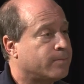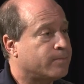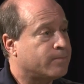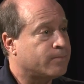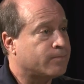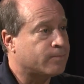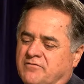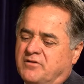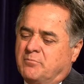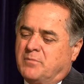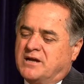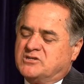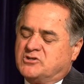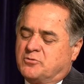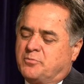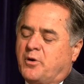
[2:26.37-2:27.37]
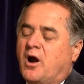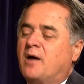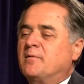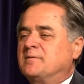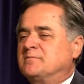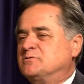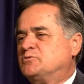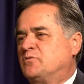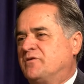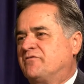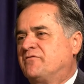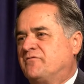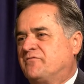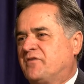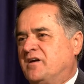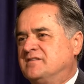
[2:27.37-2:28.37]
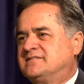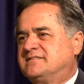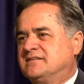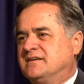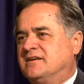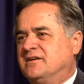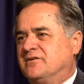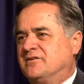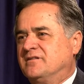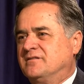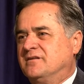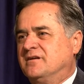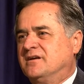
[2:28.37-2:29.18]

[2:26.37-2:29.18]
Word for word: one of the major problems we face here in,